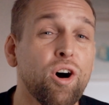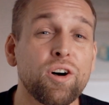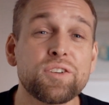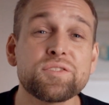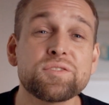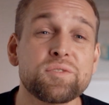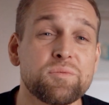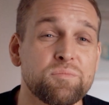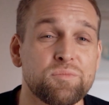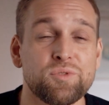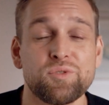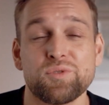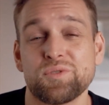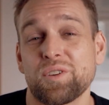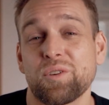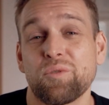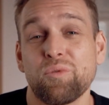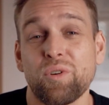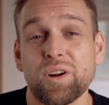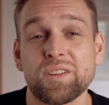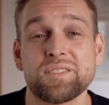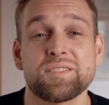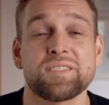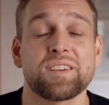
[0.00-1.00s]
awesome
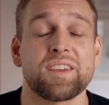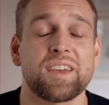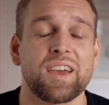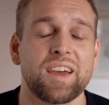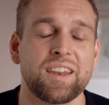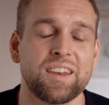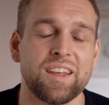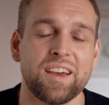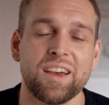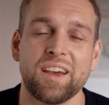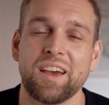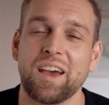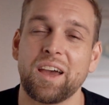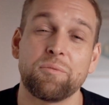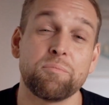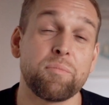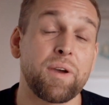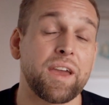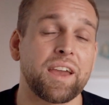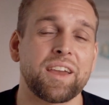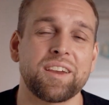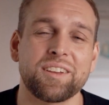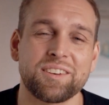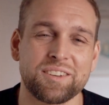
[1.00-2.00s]
music once again and
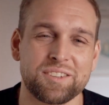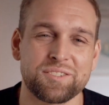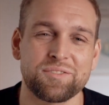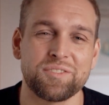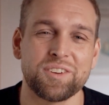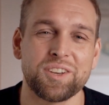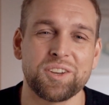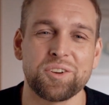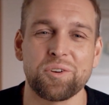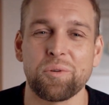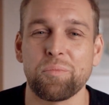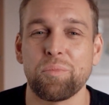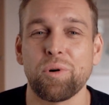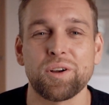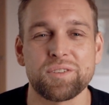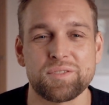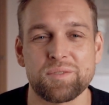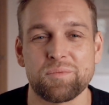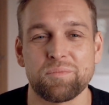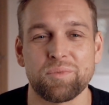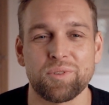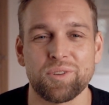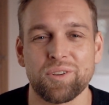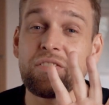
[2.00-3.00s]
making this video
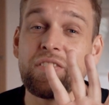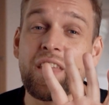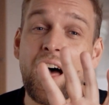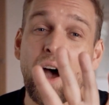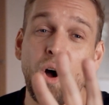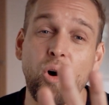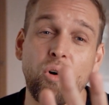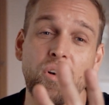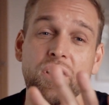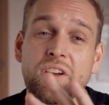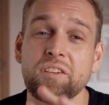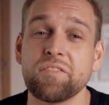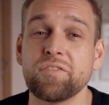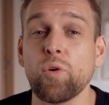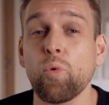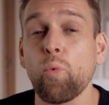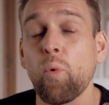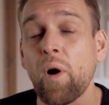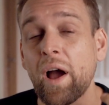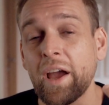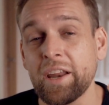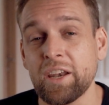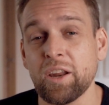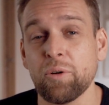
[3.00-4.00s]
possible. Now, if you
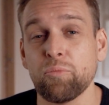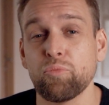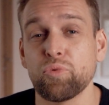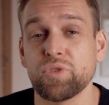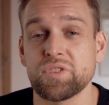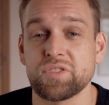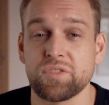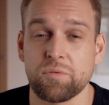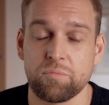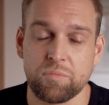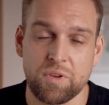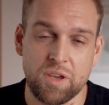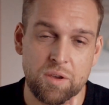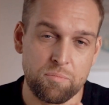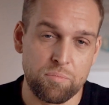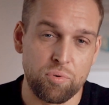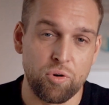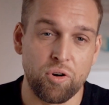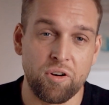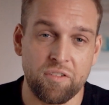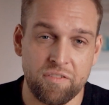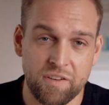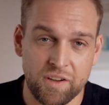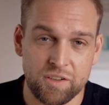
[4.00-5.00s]
wind up with some
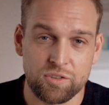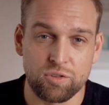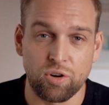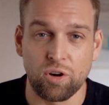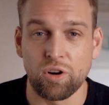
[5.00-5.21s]
imperfect